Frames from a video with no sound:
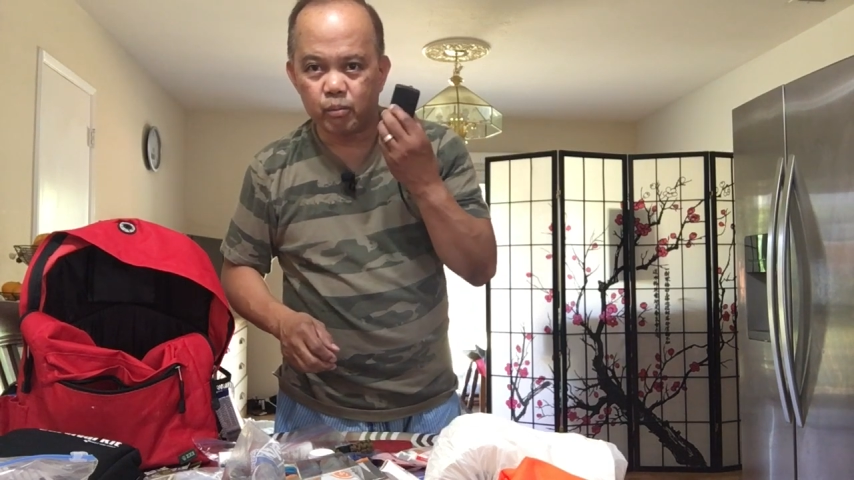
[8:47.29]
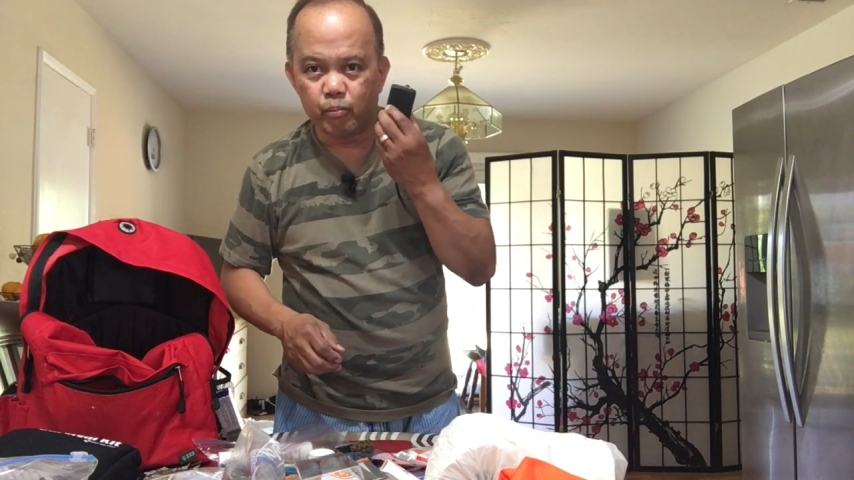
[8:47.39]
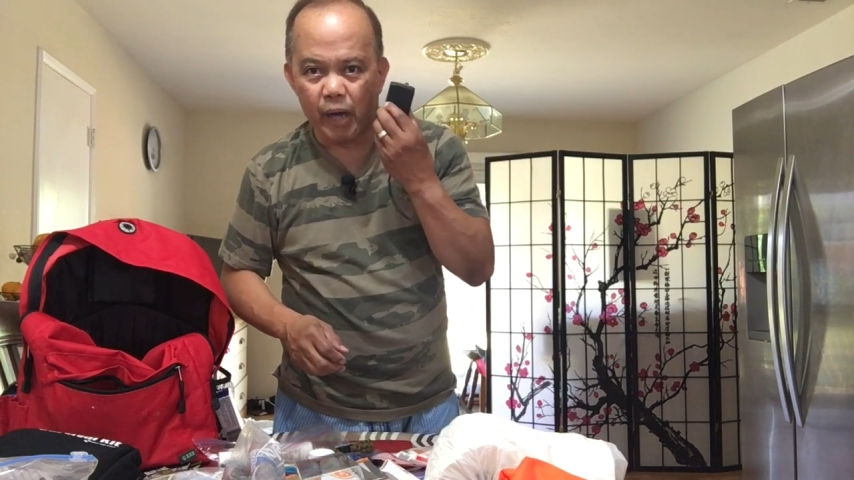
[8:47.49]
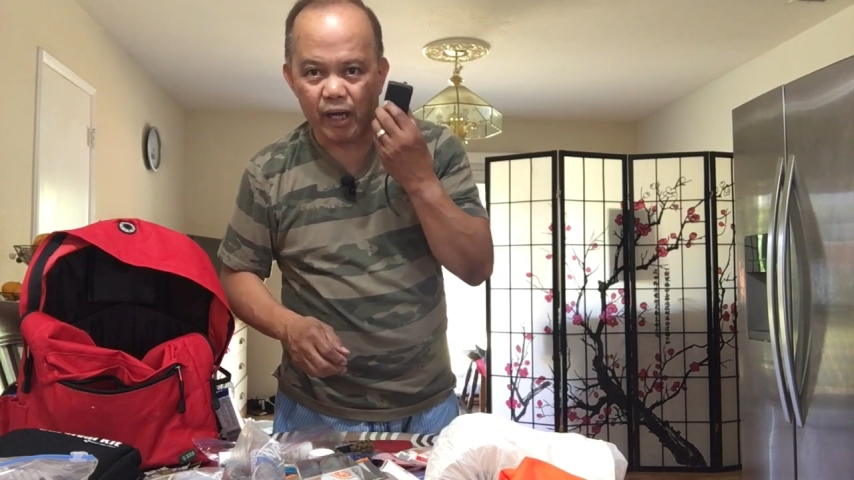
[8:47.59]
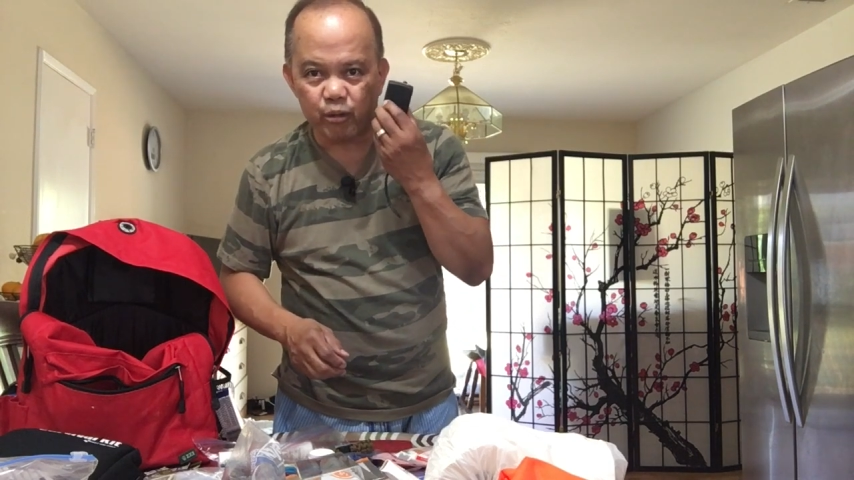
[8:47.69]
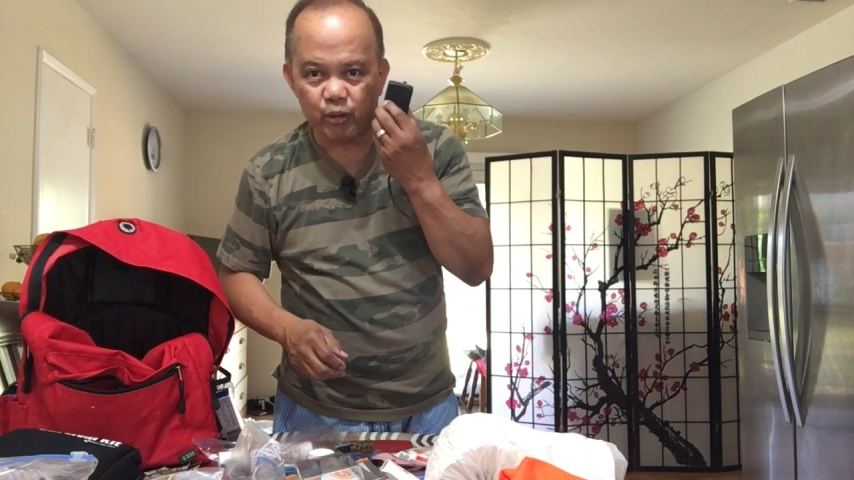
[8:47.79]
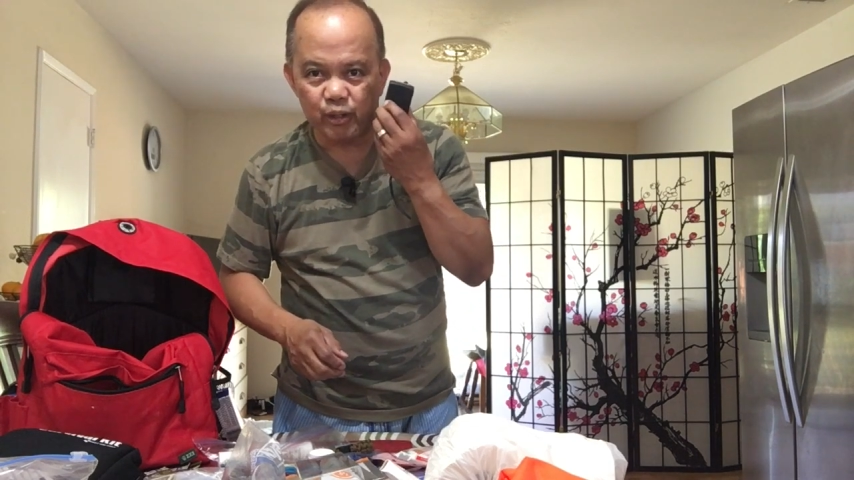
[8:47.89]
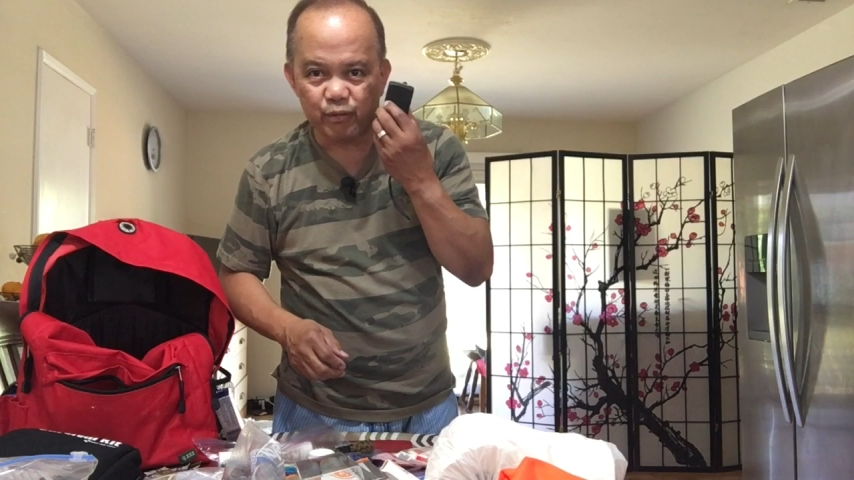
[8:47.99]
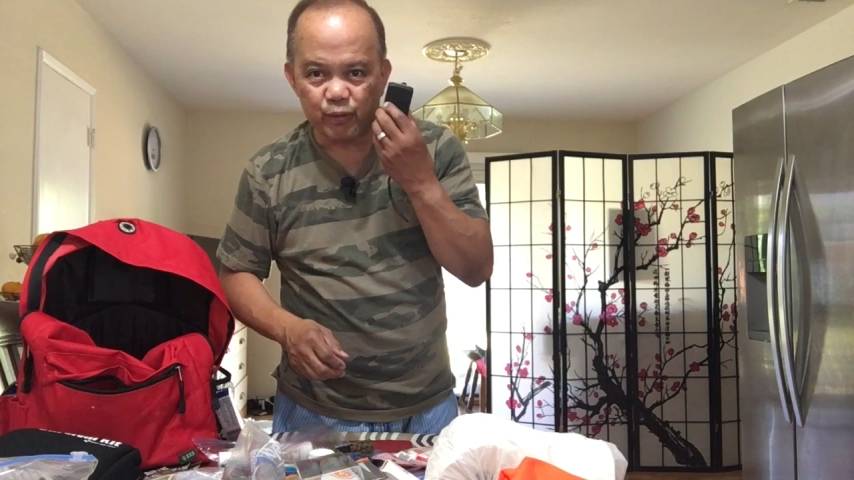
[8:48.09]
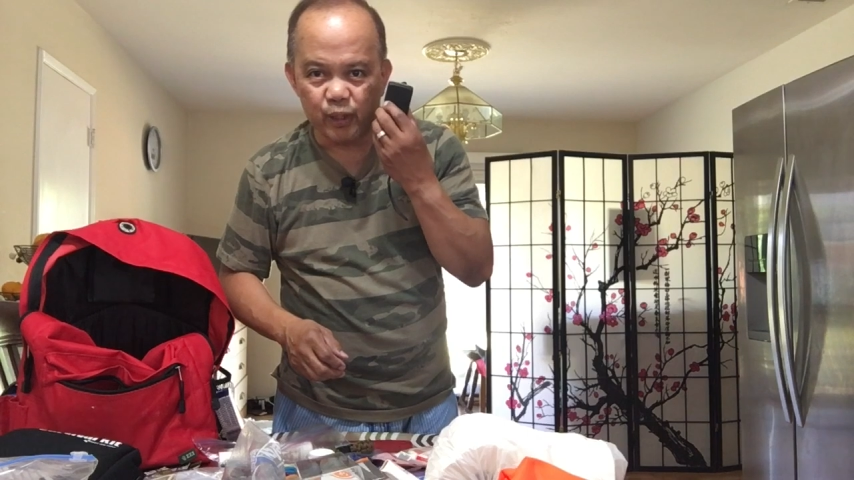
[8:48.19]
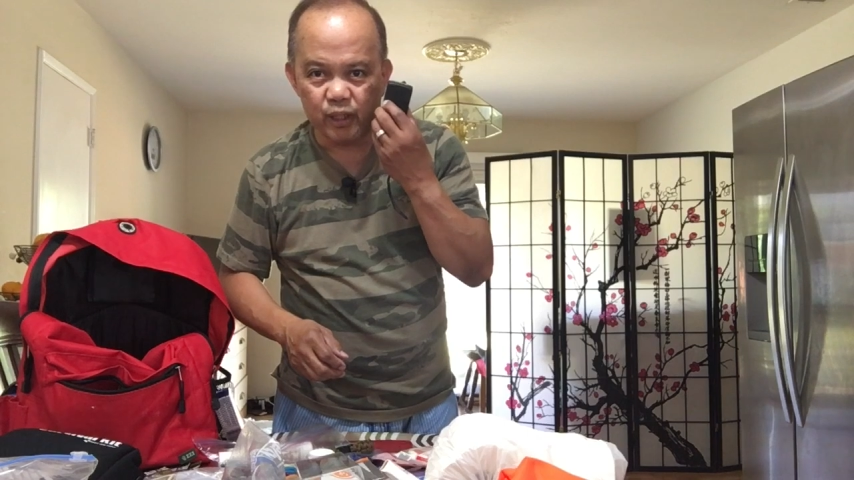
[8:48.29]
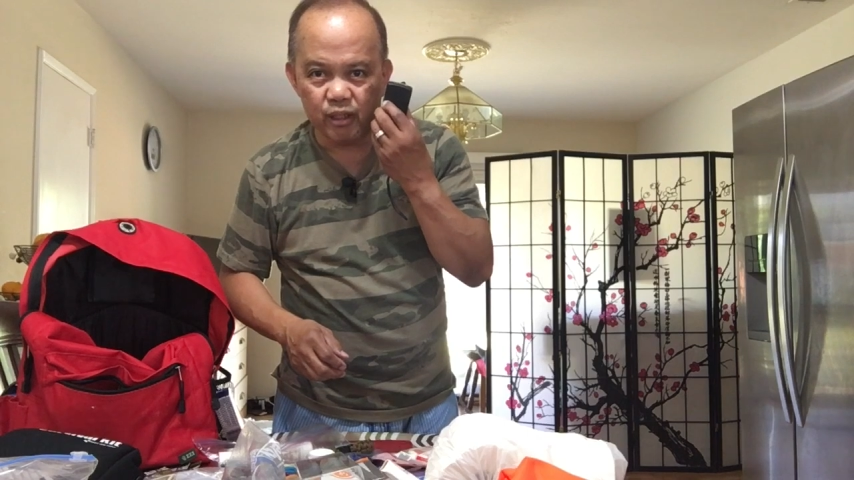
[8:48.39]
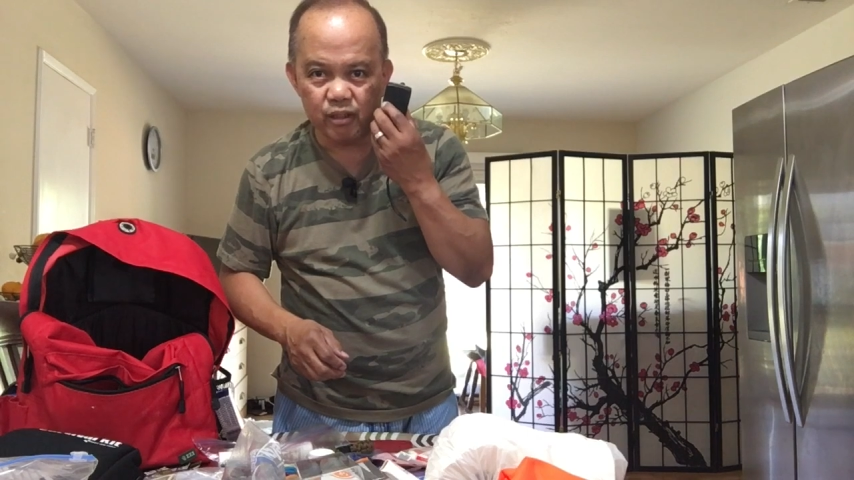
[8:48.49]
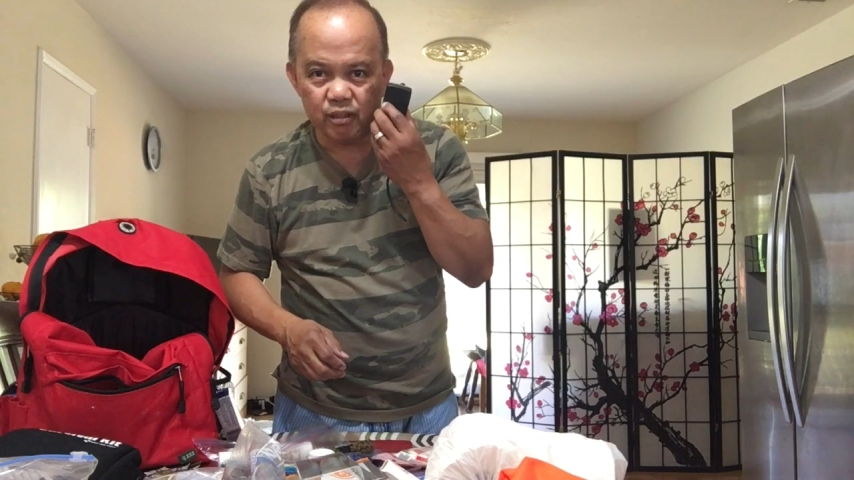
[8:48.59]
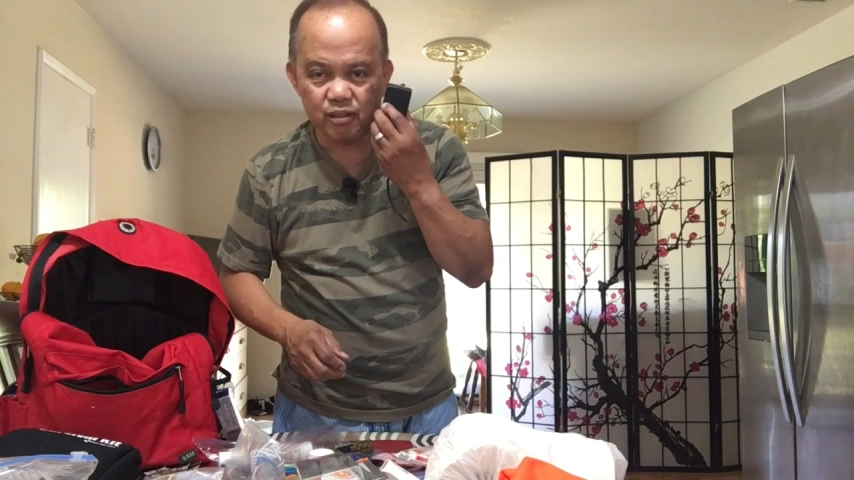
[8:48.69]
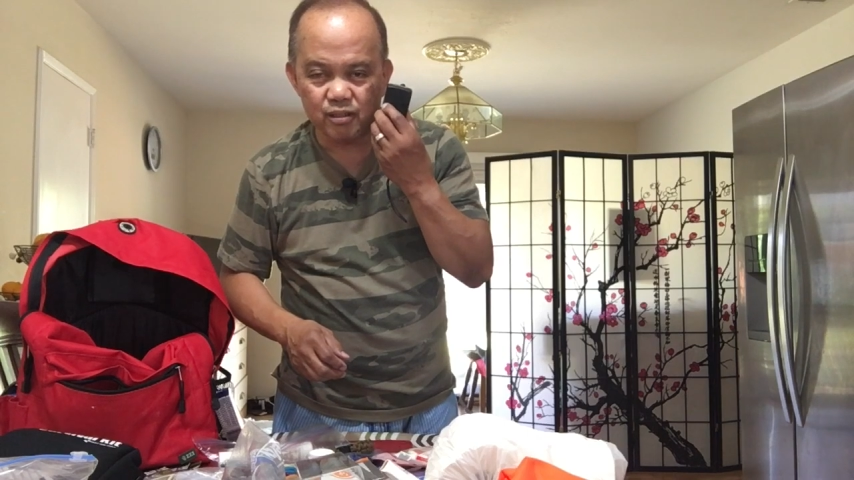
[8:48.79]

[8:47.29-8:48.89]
battery-free